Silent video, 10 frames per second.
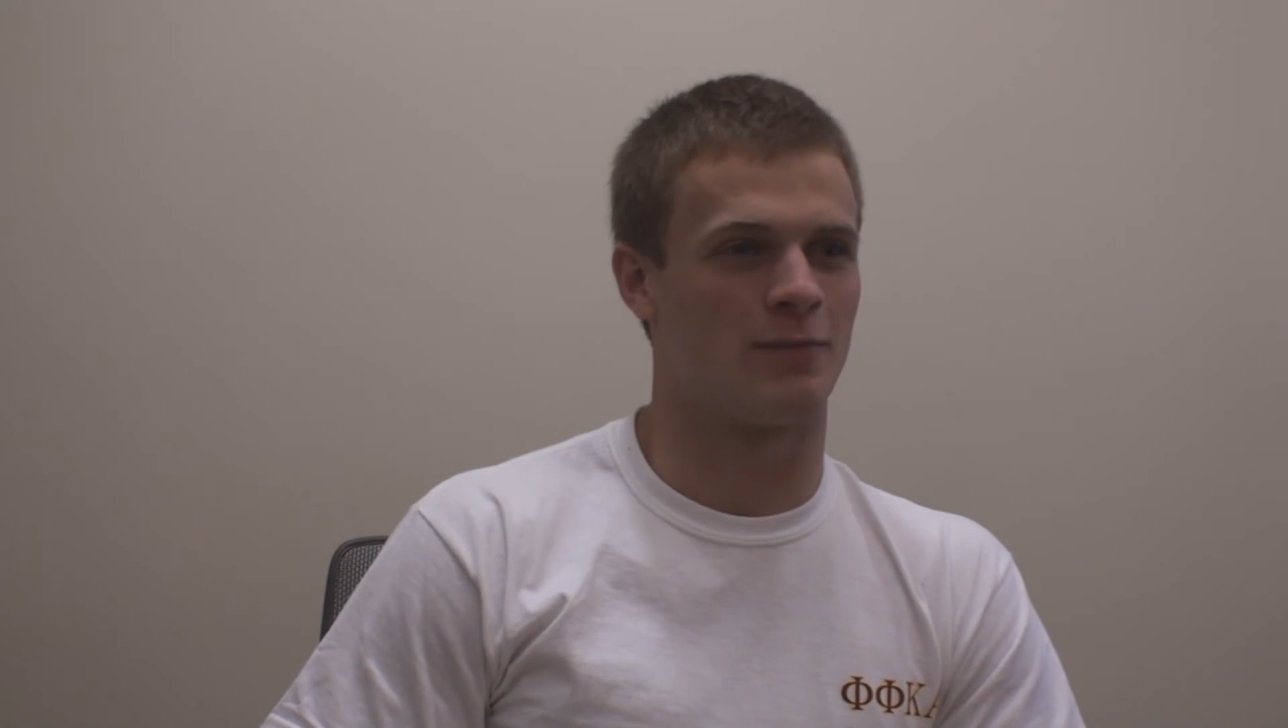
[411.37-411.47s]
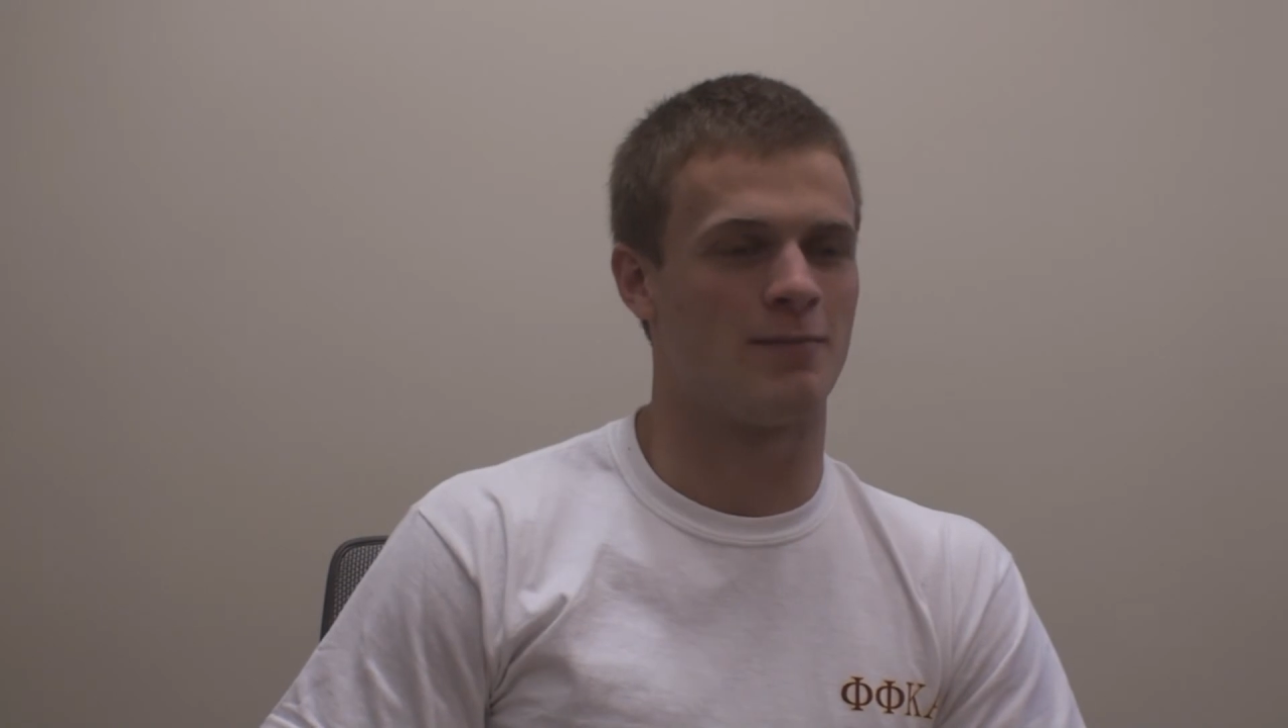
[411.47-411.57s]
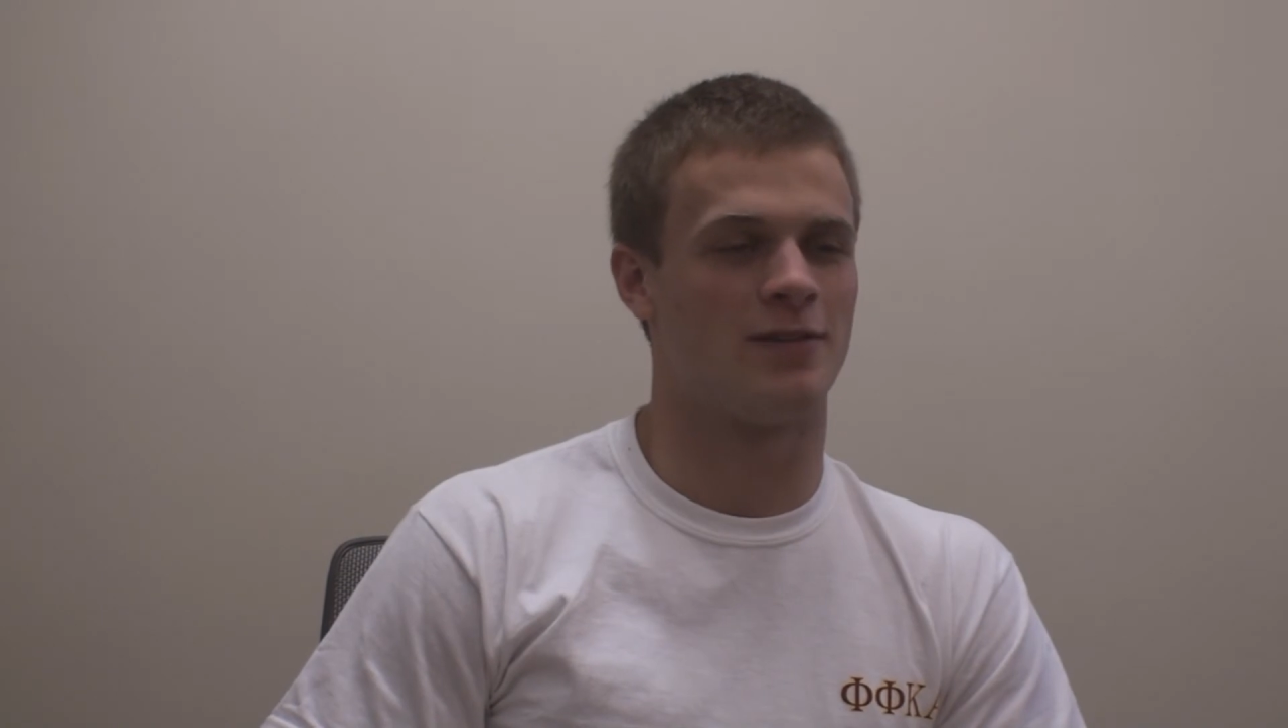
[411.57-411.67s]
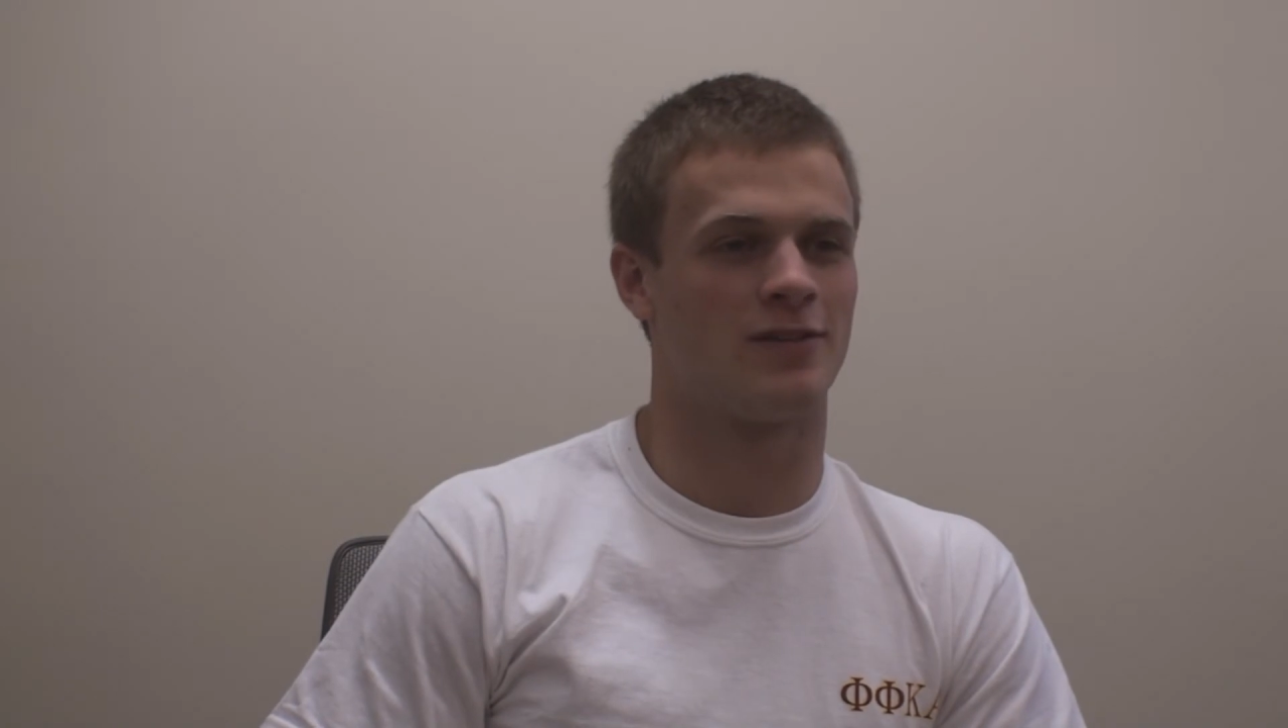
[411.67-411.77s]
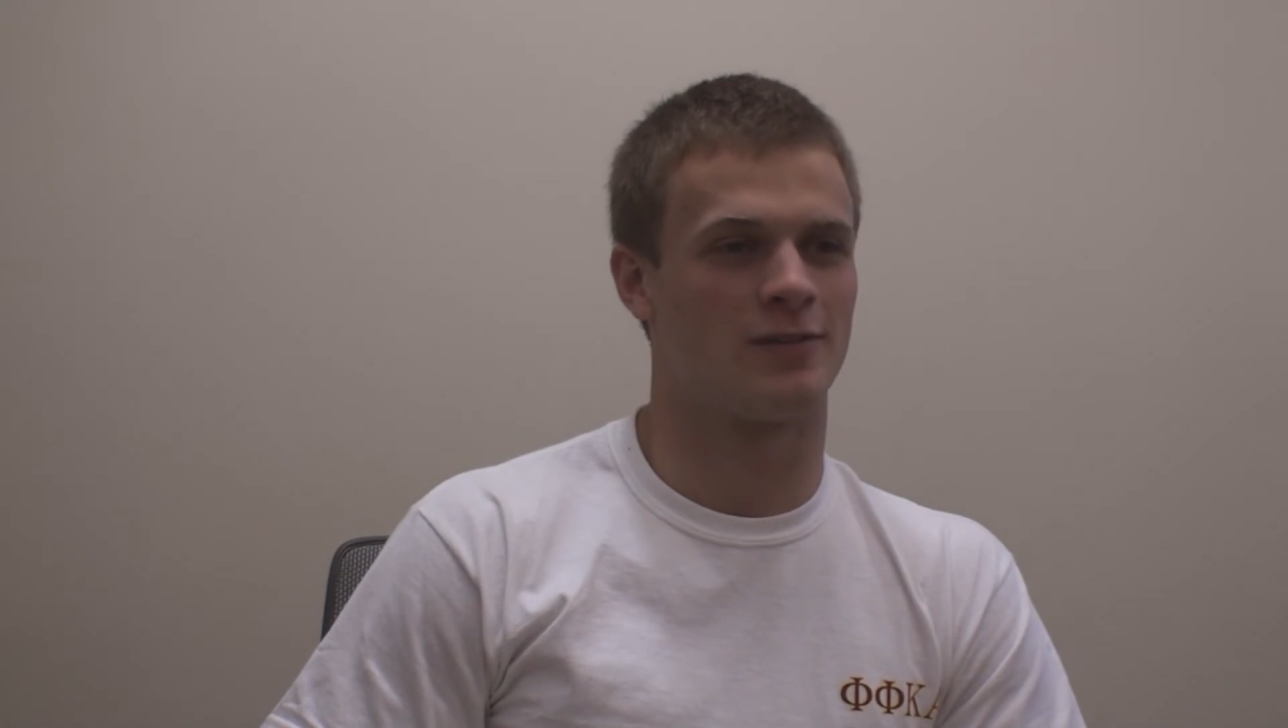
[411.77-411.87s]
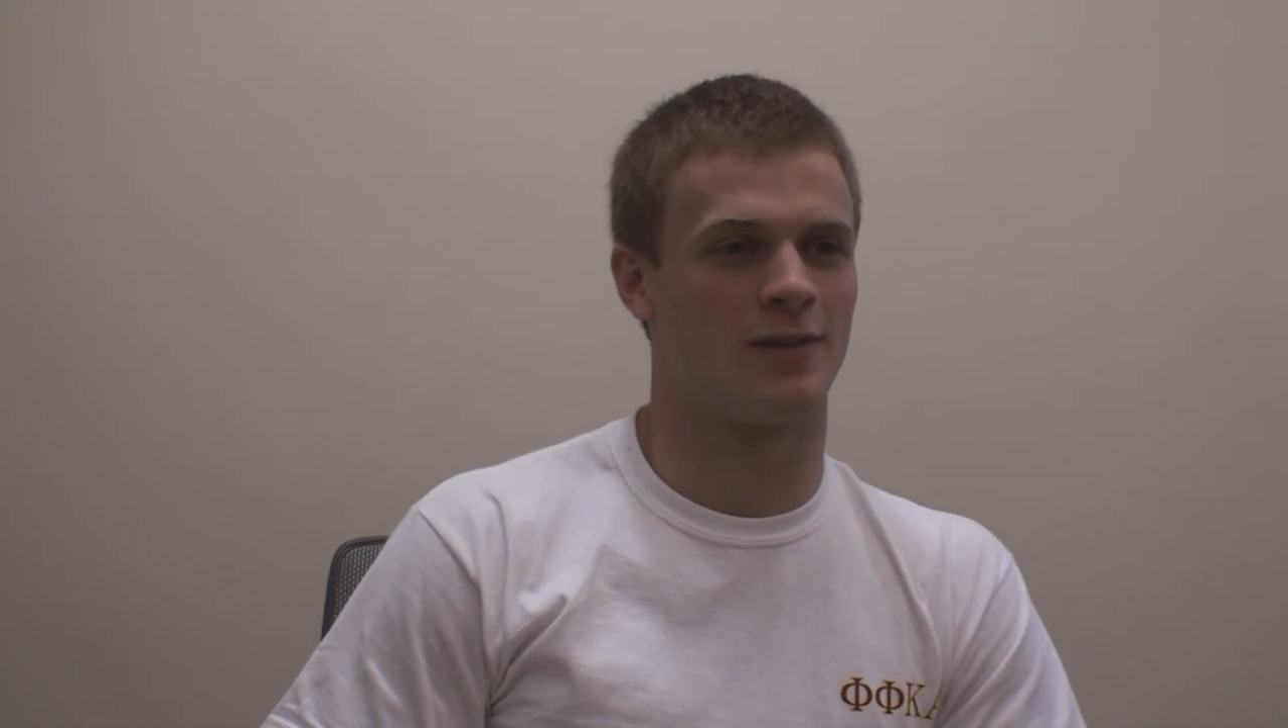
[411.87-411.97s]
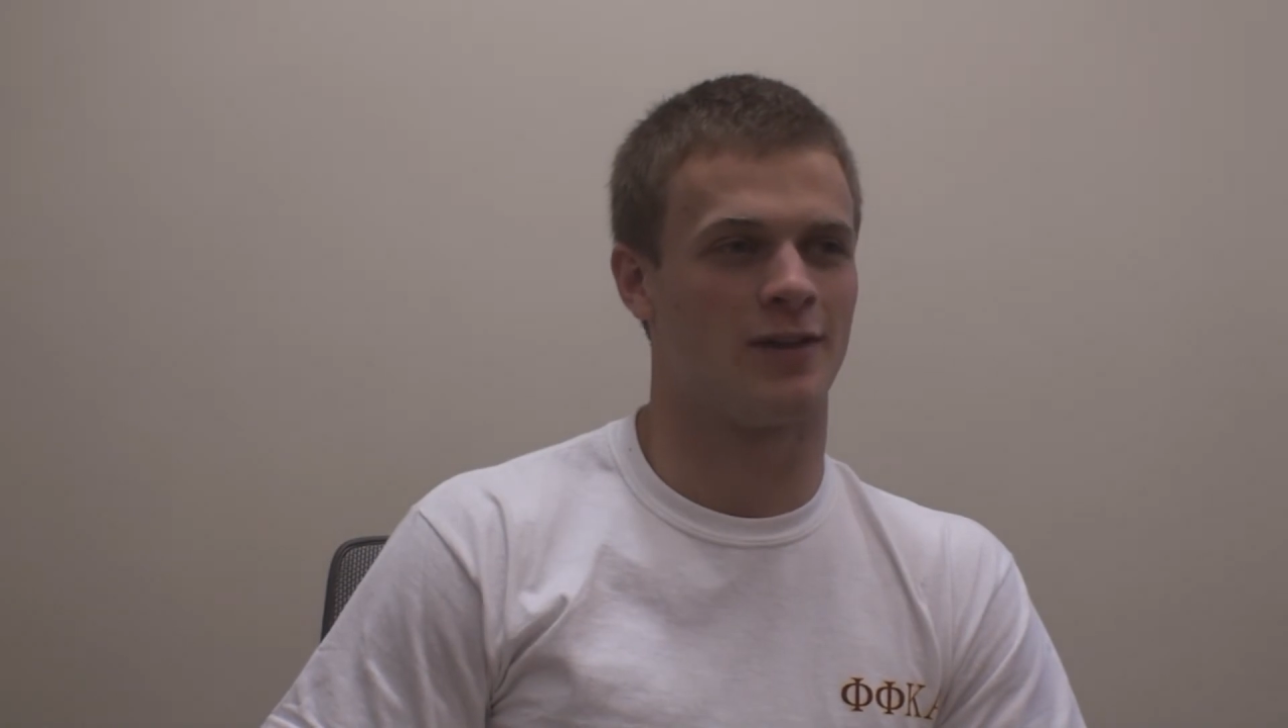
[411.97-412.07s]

limits